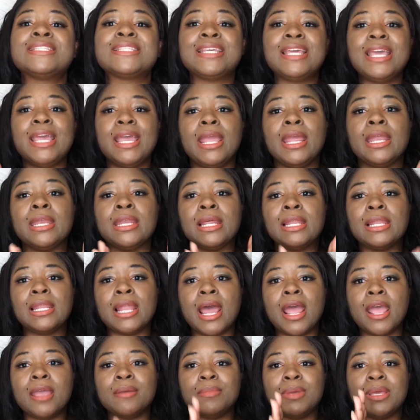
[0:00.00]
get in
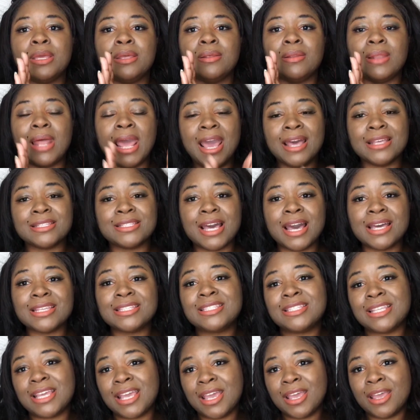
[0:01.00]
alignment, as I
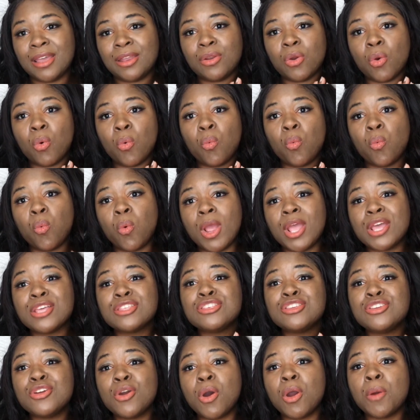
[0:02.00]
said, with
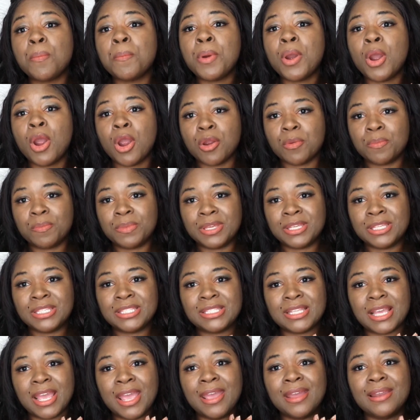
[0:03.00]
your purpose
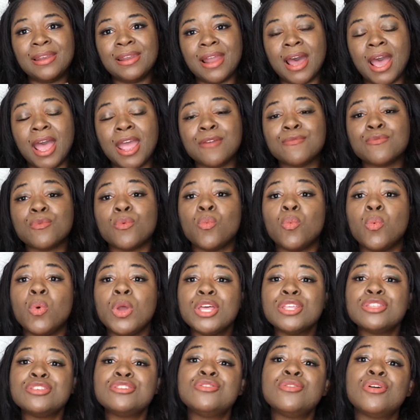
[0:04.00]
in life,
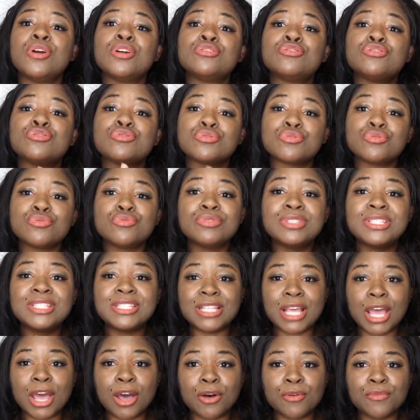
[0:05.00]
with your true
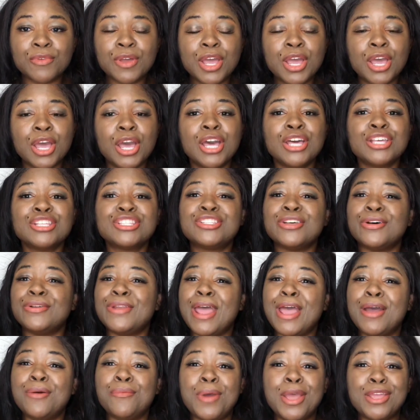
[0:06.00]
self, so
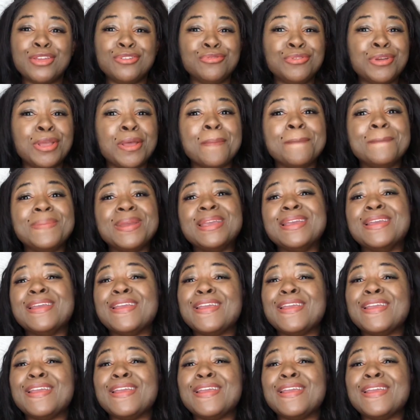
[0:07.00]
that way you can be